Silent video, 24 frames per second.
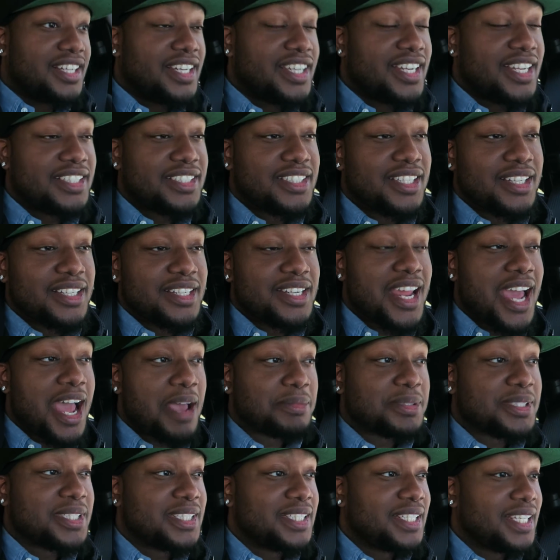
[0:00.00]
They took
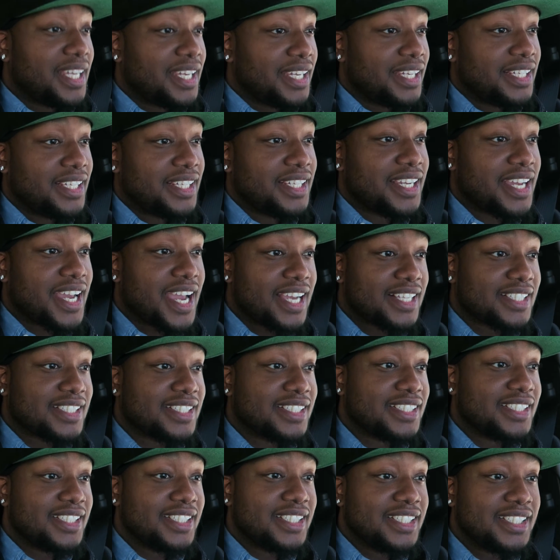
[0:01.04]
naps today,
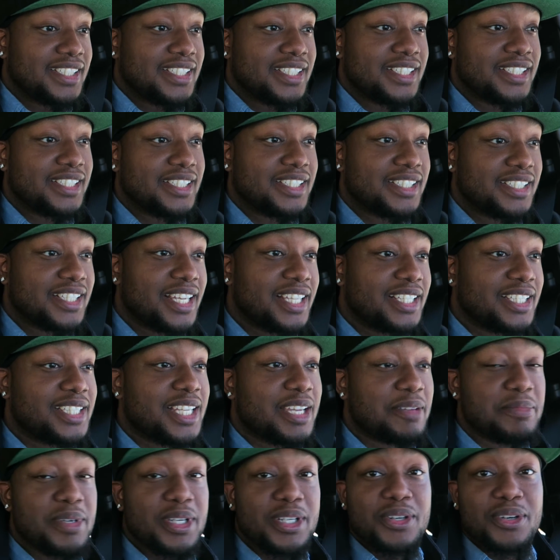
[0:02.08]
actually. Lately
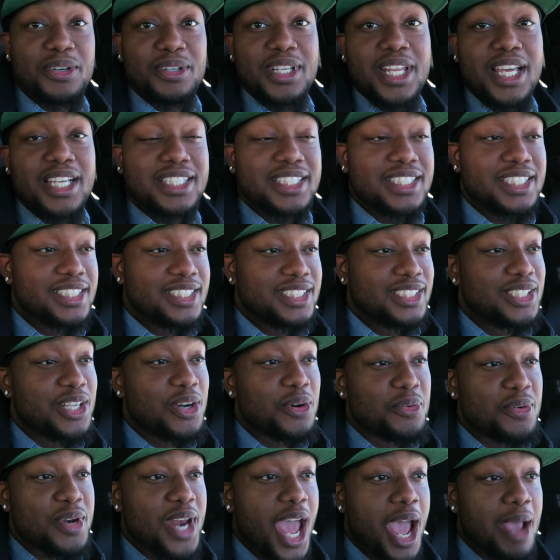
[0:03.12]
they've been on like a
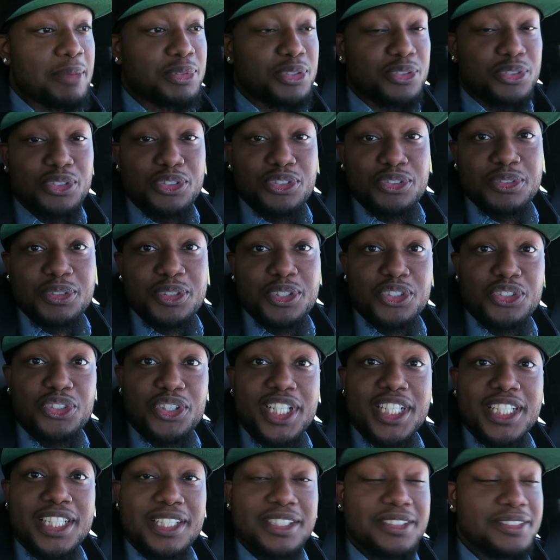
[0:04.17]
no nap
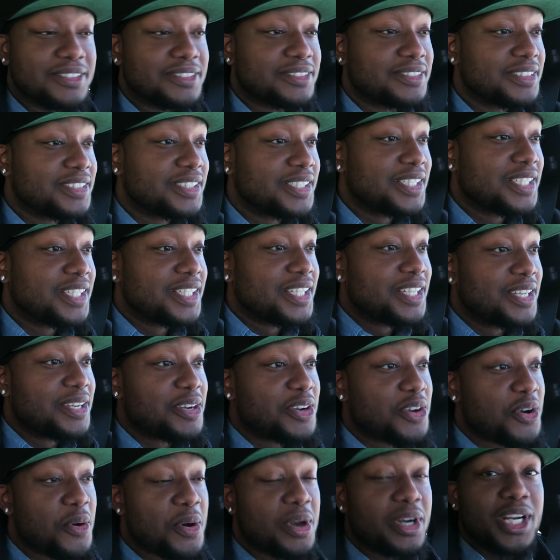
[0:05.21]
streak of
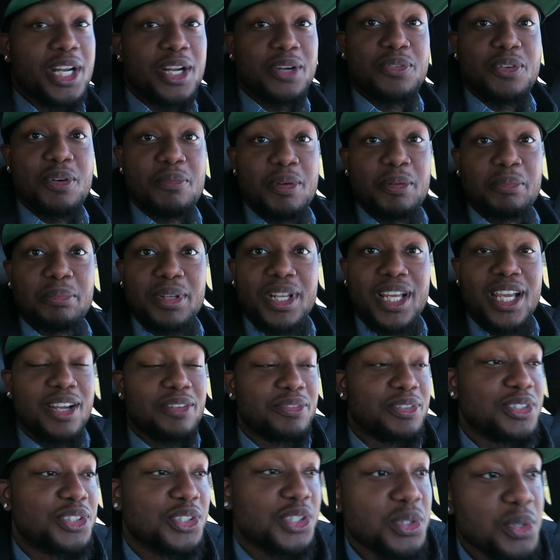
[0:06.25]
going in their room and
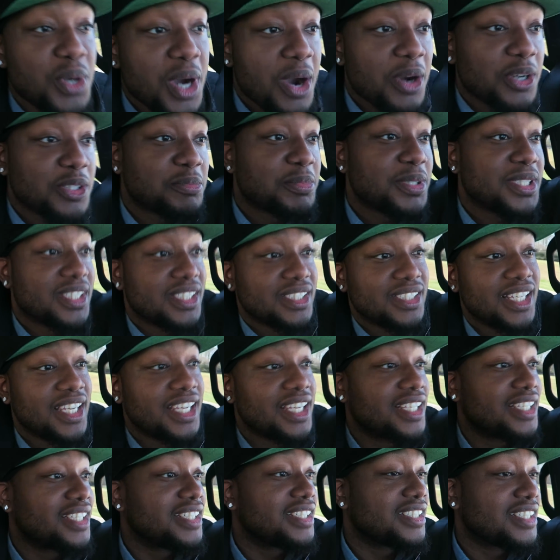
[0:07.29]
playing for 2 hours, but
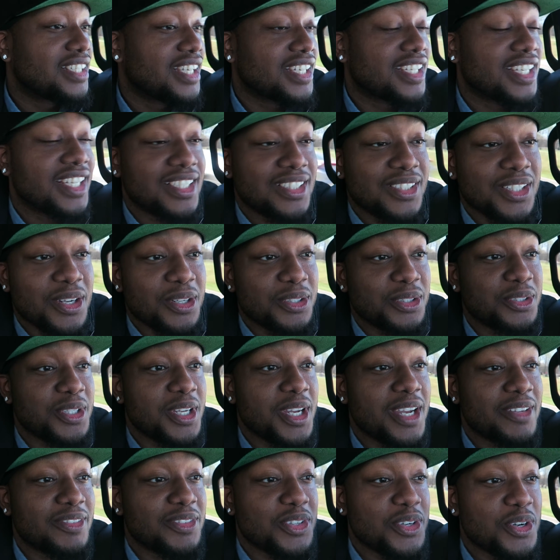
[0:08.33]
today, I guess
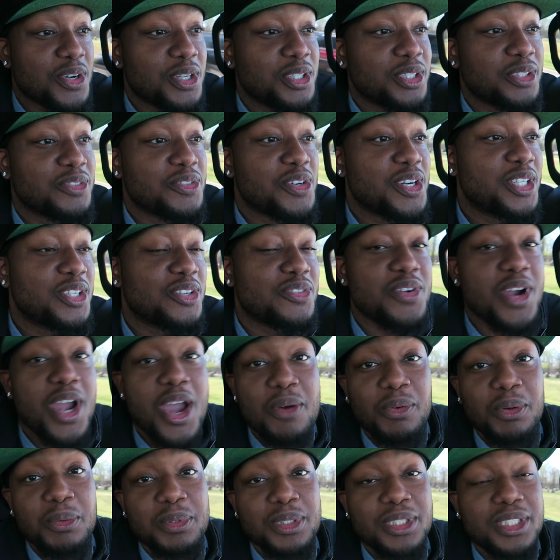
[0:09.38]
after all the running
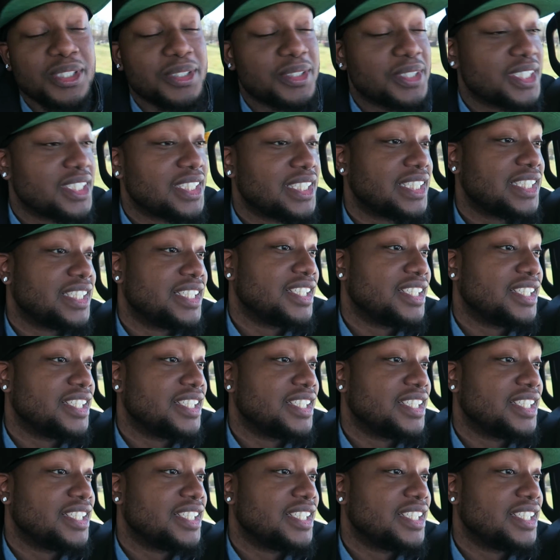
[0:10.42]
around we were doing,